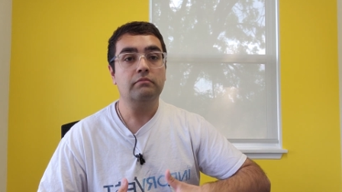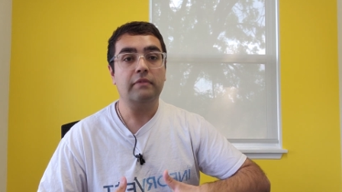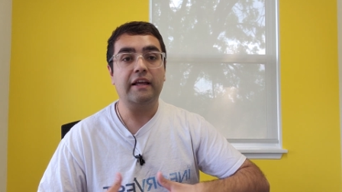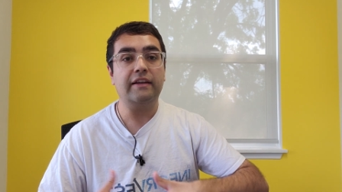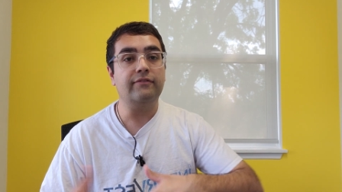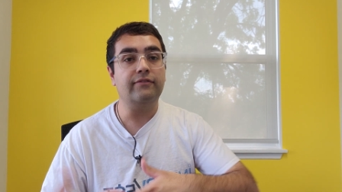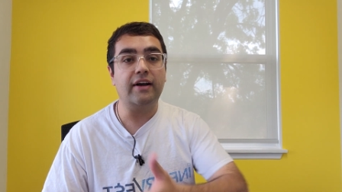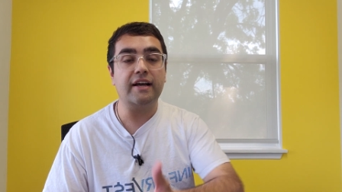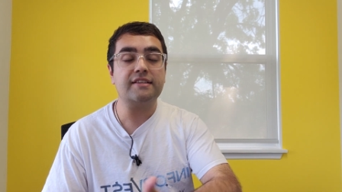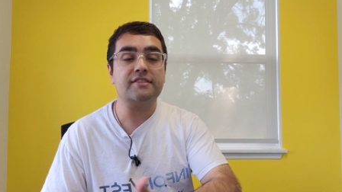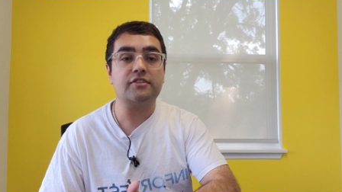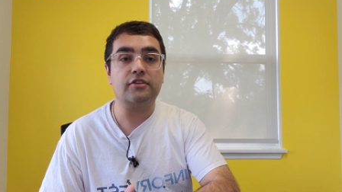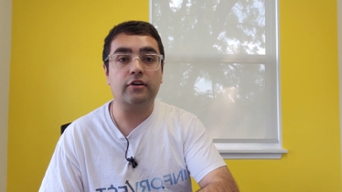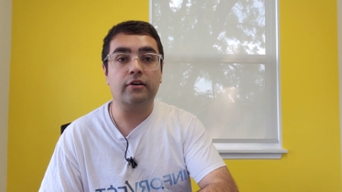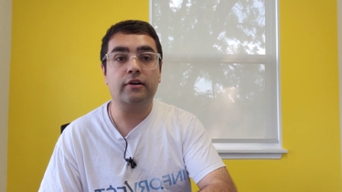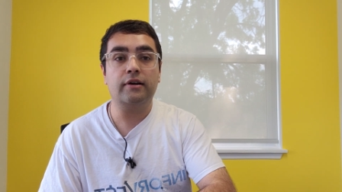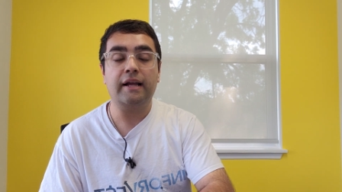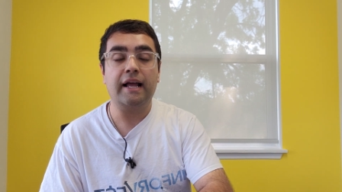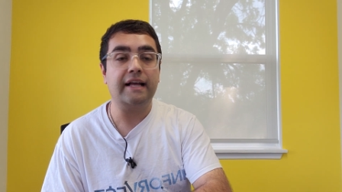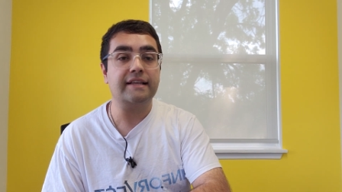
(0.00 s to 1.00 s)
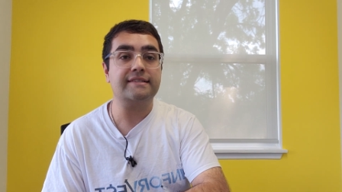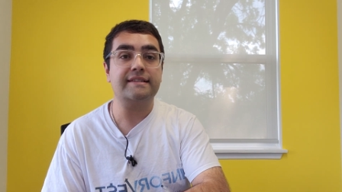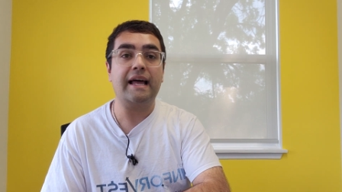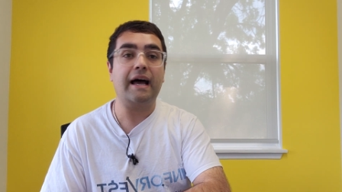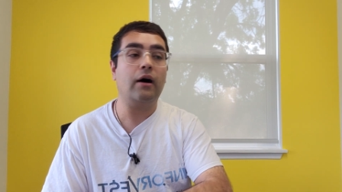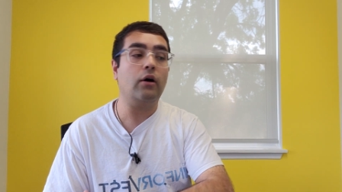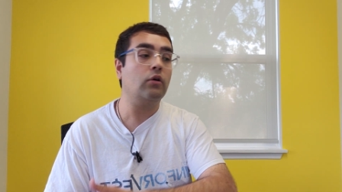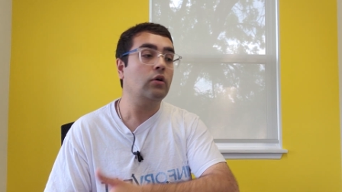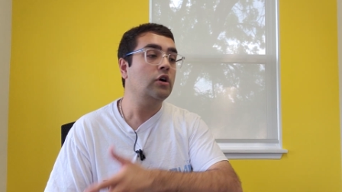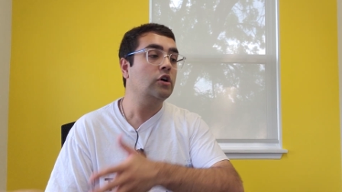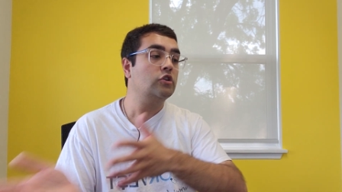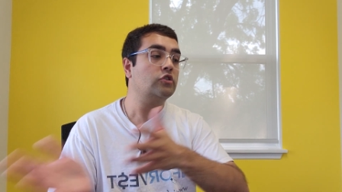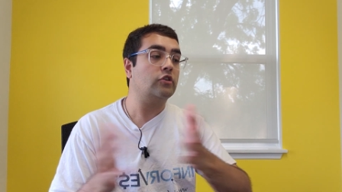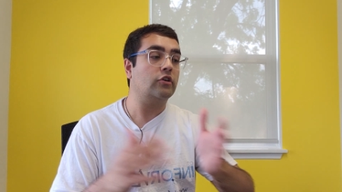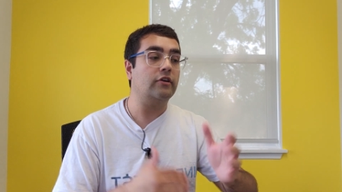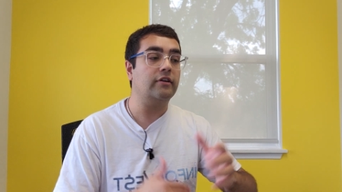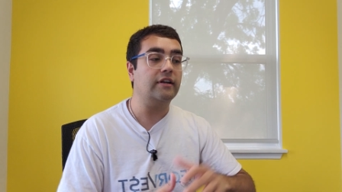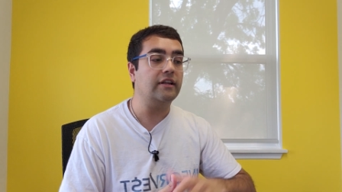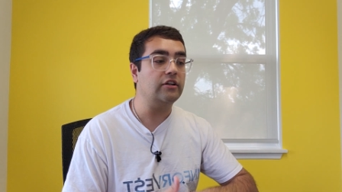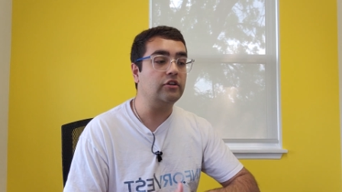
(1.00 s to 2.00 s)
investor has now
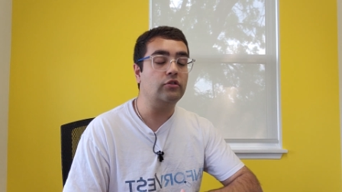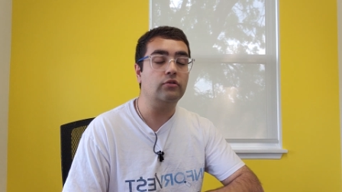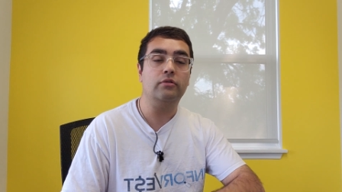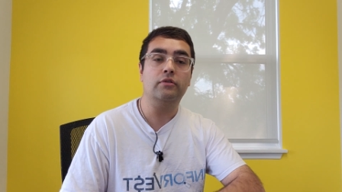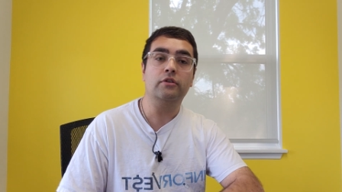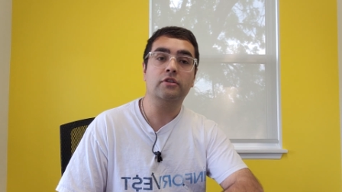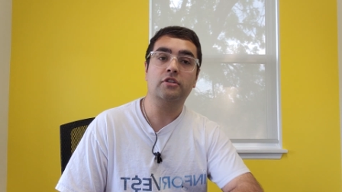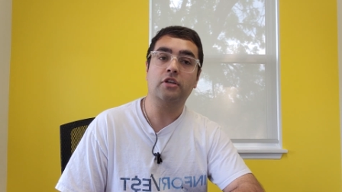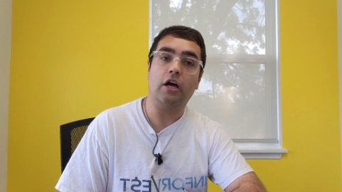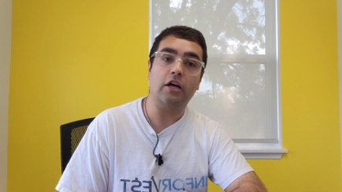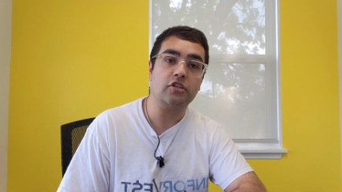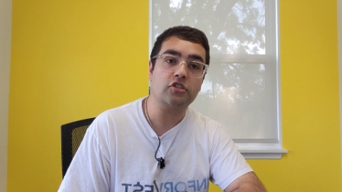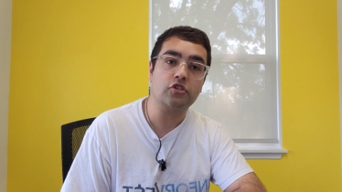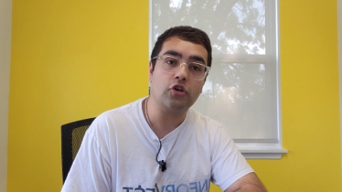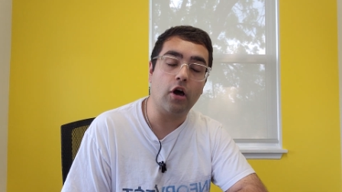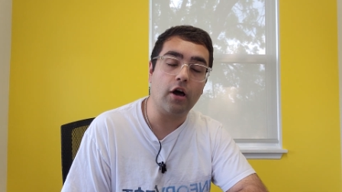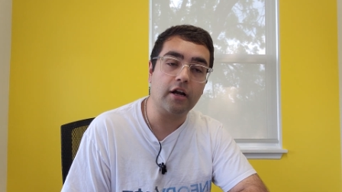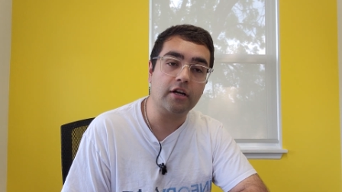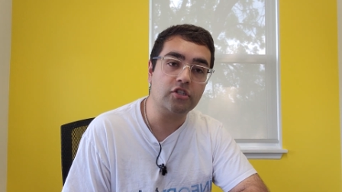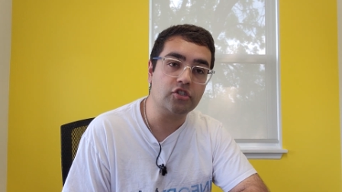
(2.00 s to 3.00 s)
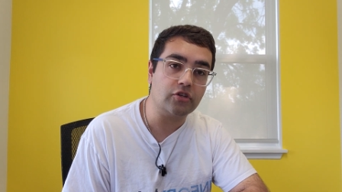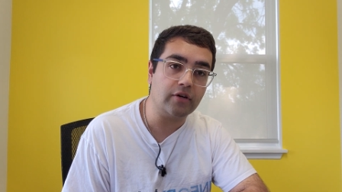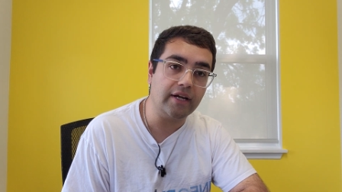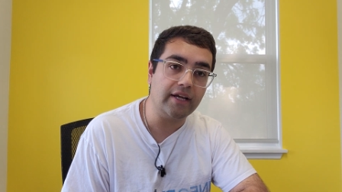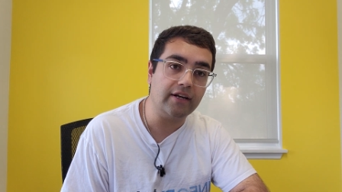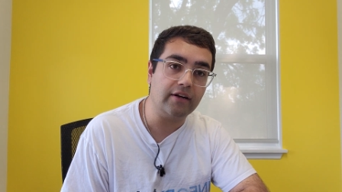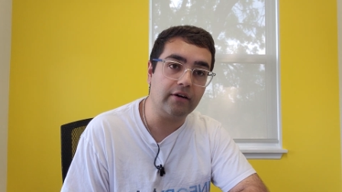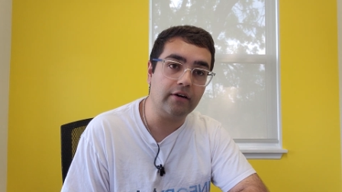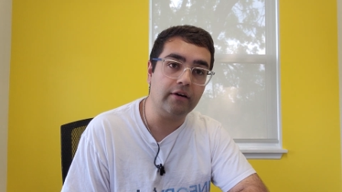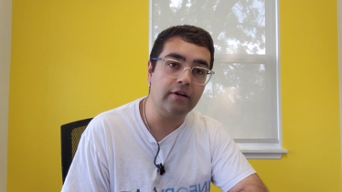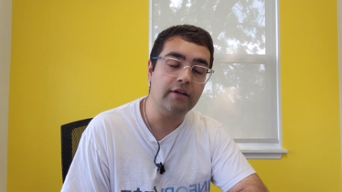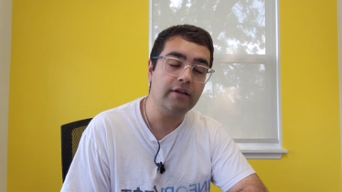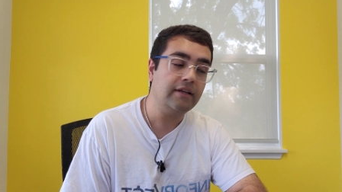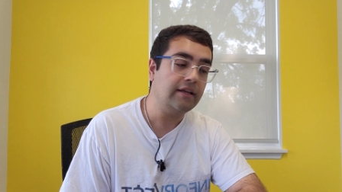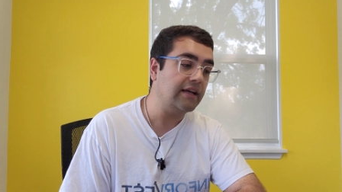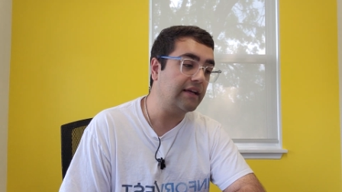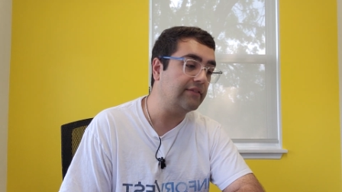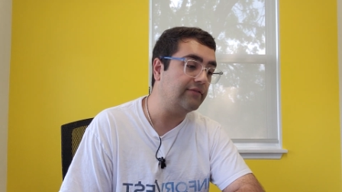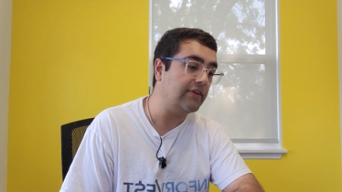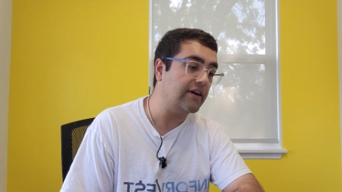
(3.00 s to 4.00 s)
turned into a stock trader
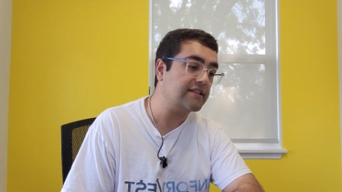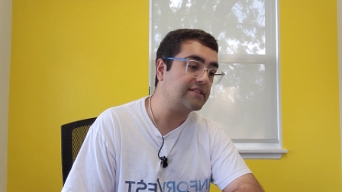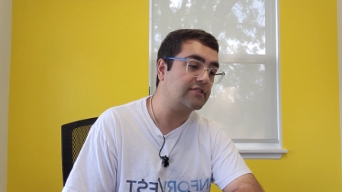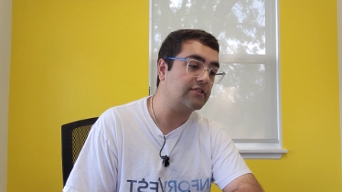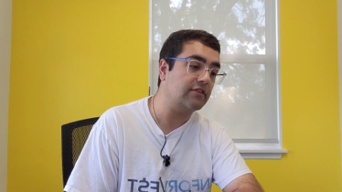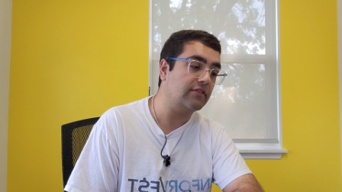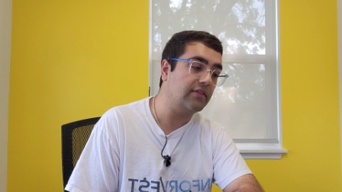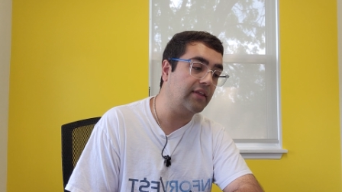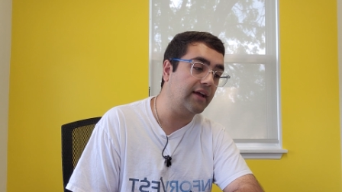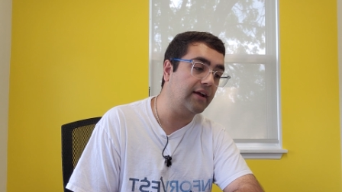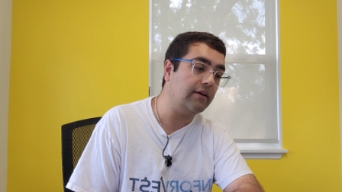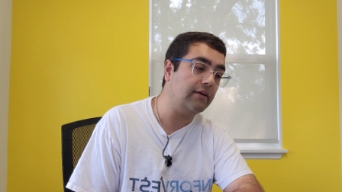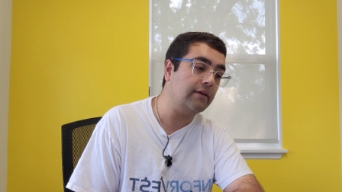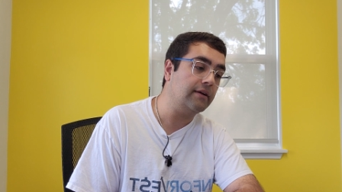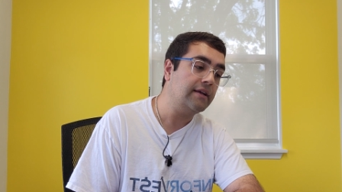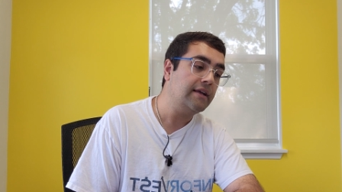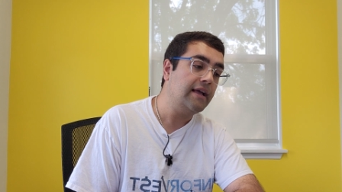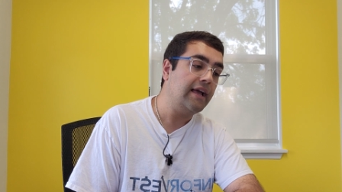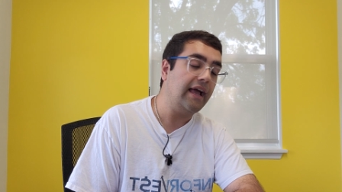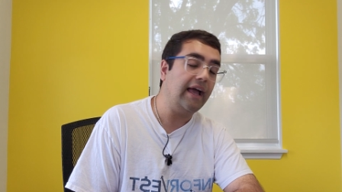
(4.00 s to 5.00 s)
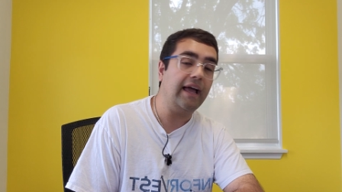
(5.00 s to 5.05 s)
investor there